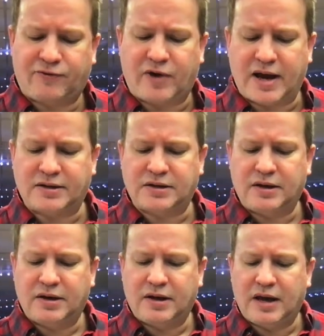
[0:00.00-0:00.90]
fret
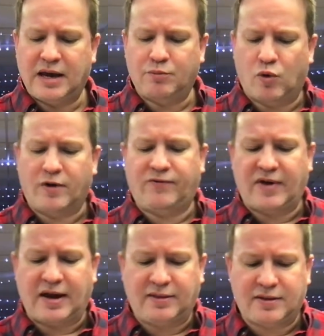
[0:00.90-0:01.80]
and more
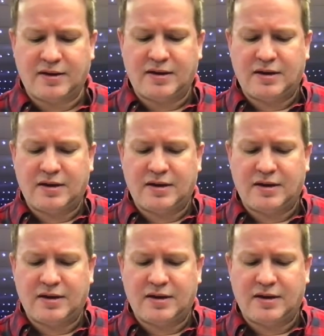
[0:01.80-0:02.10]
faith.